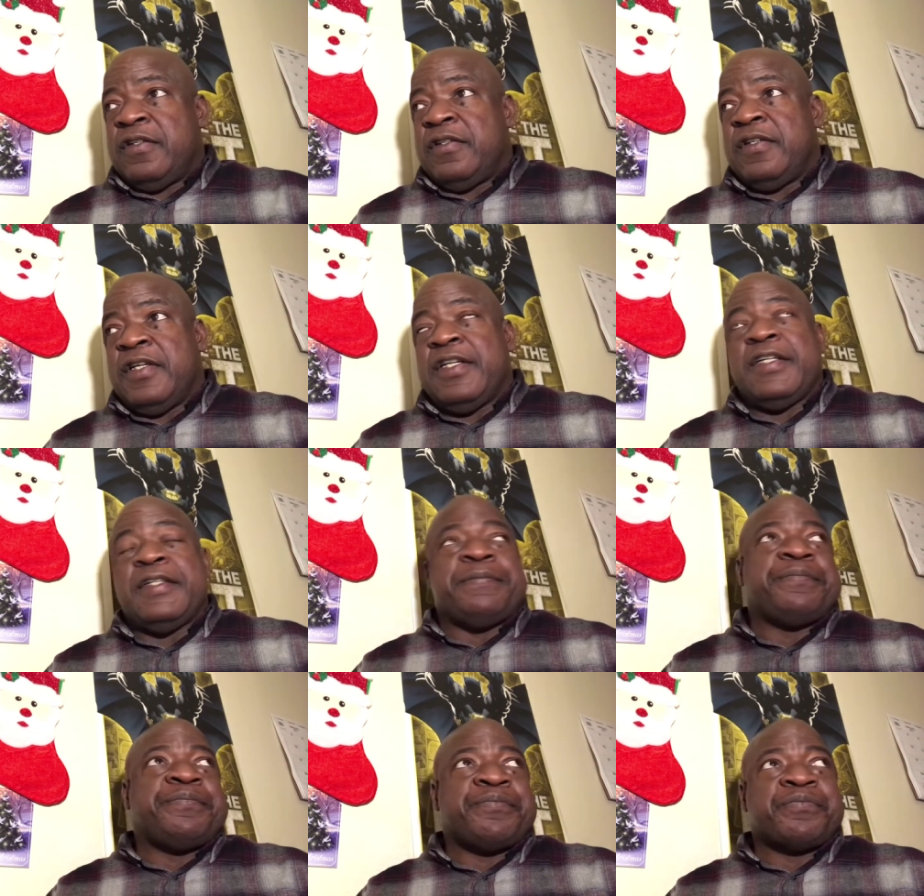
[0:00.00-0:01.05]
um,
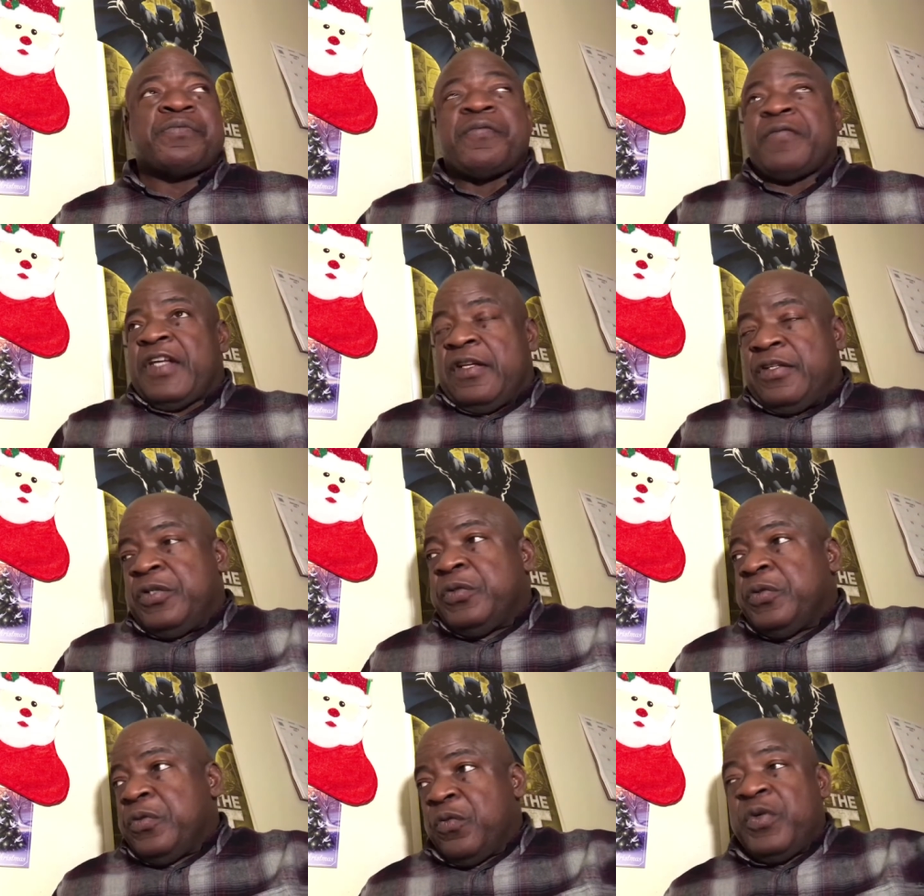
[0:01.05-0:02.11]

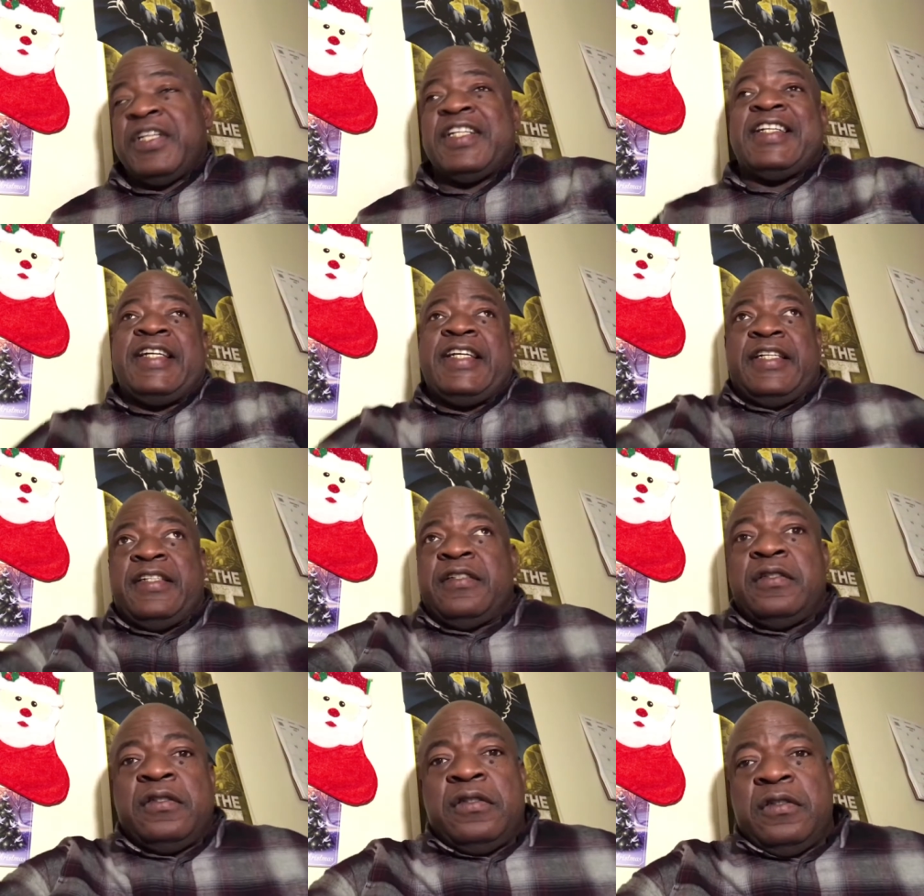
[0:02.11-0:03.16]
to will it in.
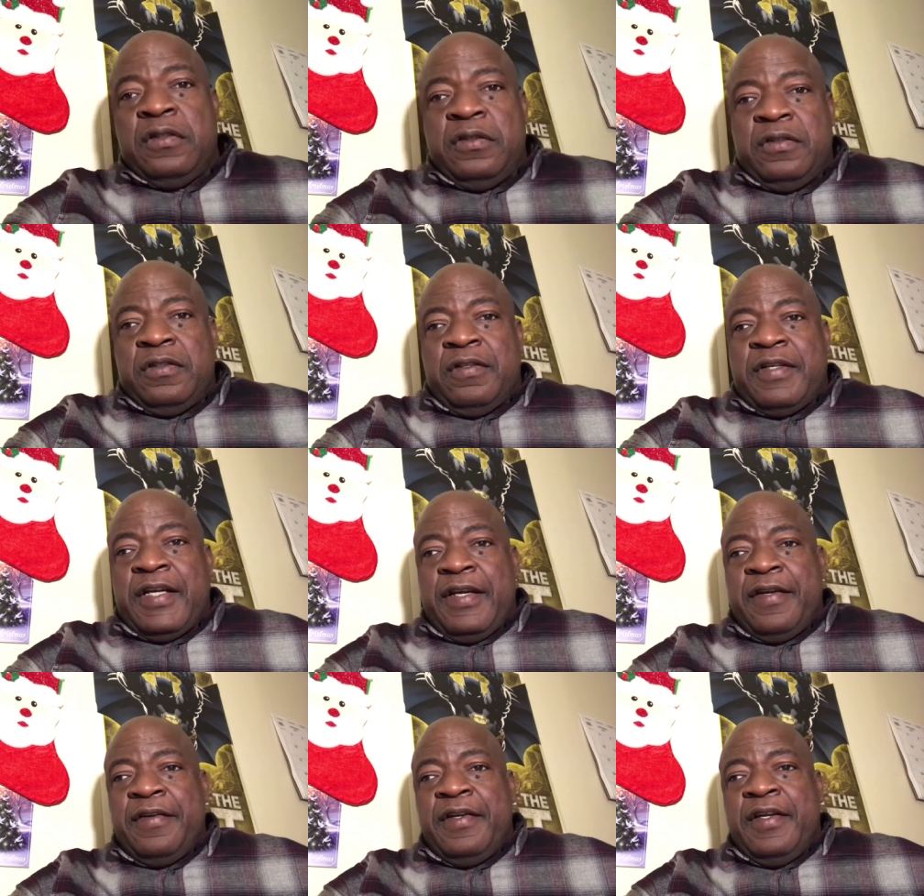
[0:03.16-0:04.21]
Okay?
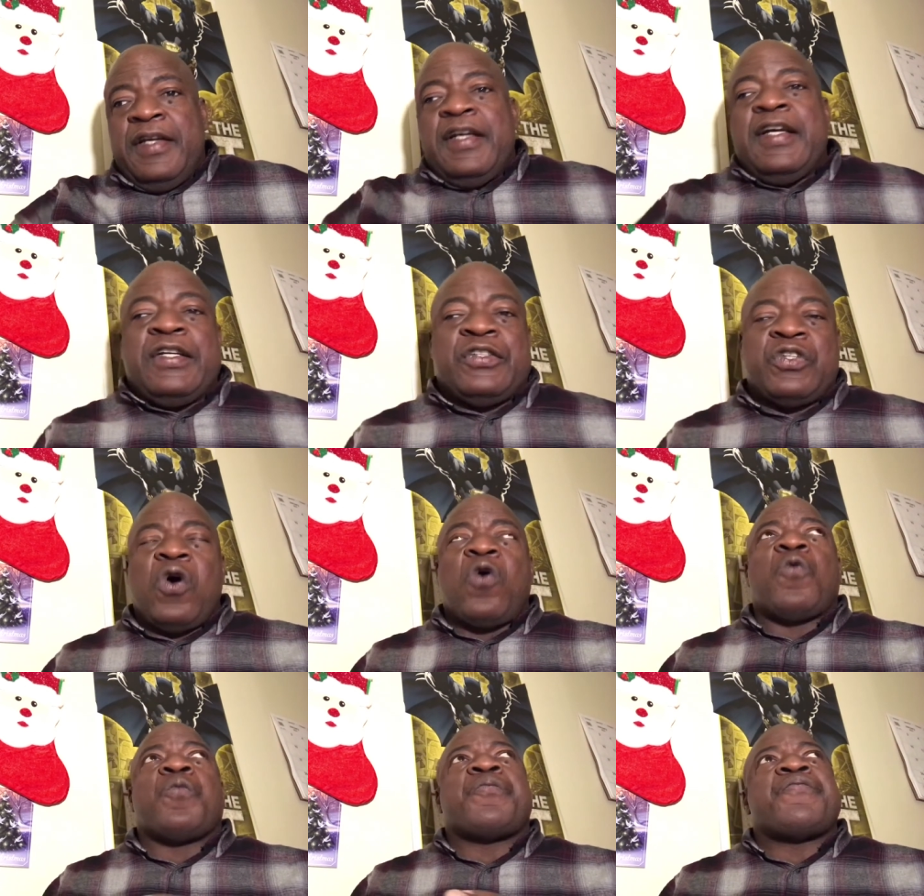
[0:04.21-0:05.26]
So,
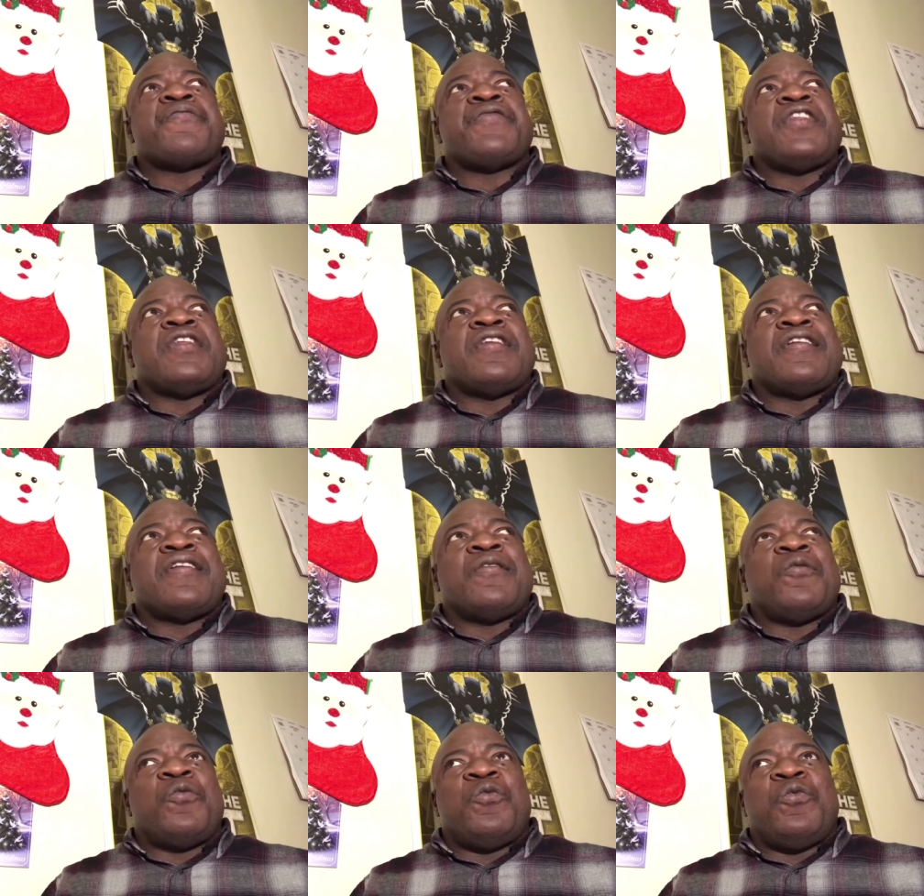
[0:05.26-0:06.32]

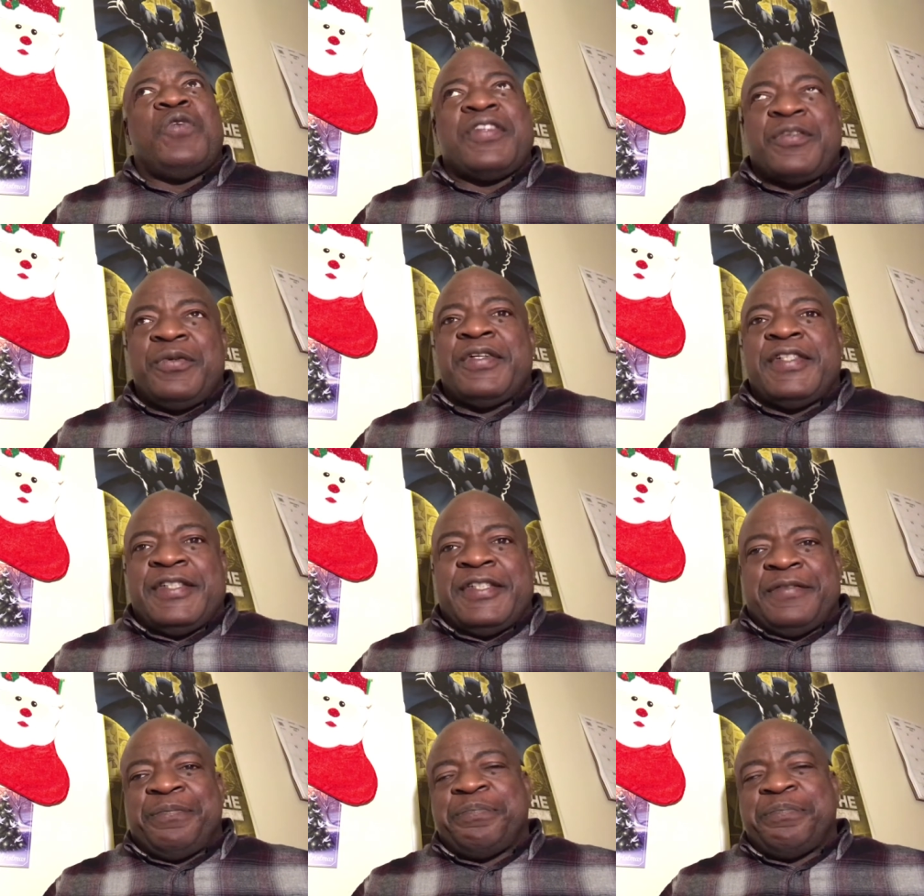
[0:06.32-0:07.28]
what's going on?